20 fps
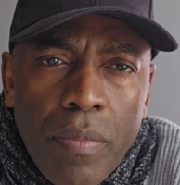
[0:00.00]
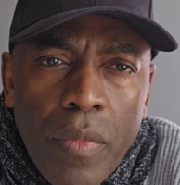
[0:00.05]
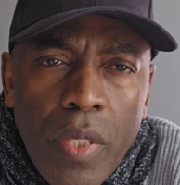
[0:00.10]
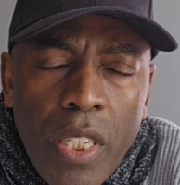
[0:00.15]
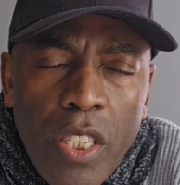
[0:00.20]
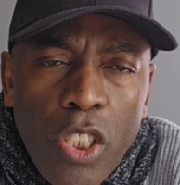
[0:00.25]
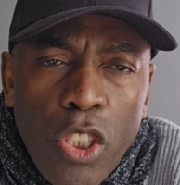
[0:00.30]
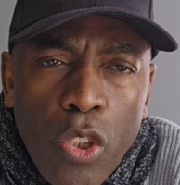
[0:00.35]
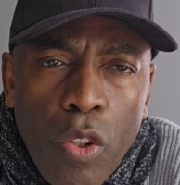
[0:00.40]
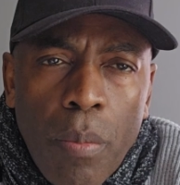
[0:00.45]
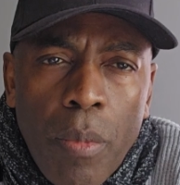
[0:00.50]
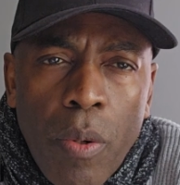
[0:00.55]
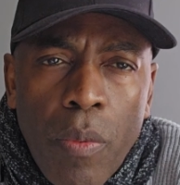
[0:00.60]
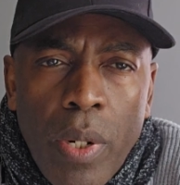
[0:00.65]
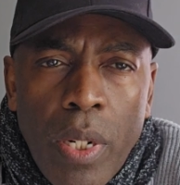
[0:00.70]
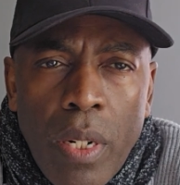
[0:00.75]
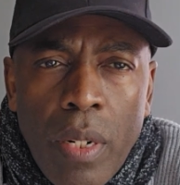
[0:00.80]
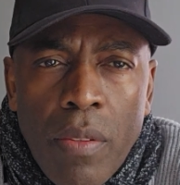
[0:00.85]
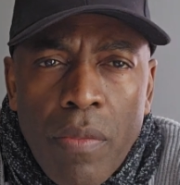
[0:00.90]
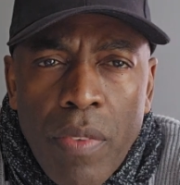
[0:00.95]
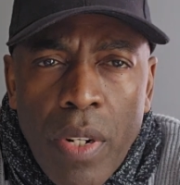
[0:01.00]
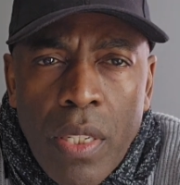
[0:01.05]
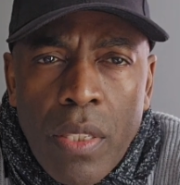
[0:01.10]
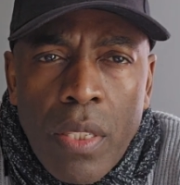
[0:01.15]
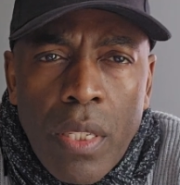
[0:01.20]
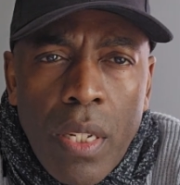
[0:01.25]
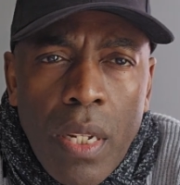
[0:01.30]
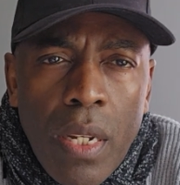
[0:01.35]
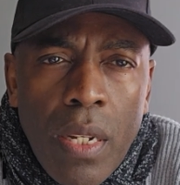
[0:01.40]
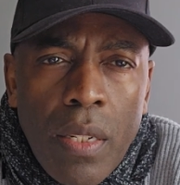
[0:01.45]
it's trouble when you
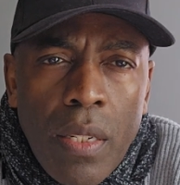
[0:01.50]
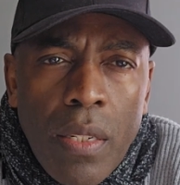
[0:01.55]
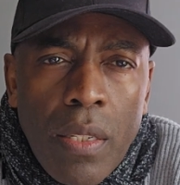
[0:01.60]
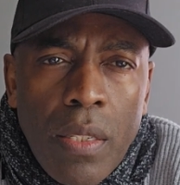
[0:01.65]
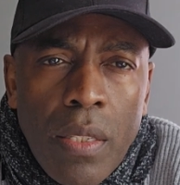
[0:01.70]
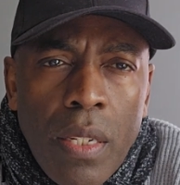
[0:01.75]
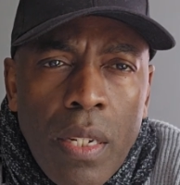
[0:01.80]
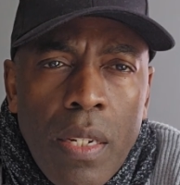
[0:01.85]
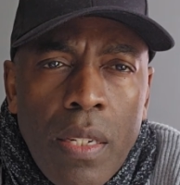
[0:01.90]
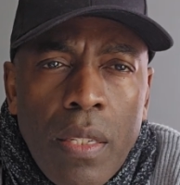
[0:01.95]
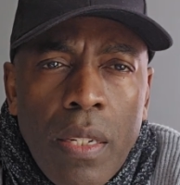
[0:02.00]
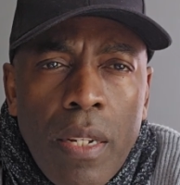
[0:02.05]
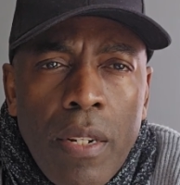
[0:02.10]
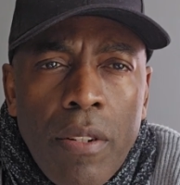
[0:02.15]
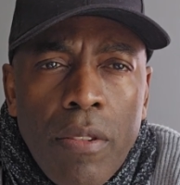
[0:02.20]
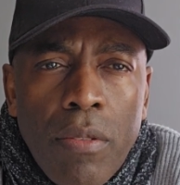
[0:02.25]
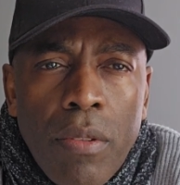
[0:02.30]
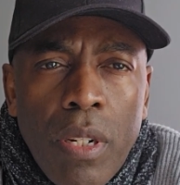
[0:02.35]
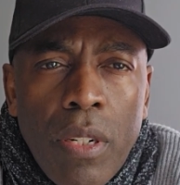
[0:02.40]
investigate these things and,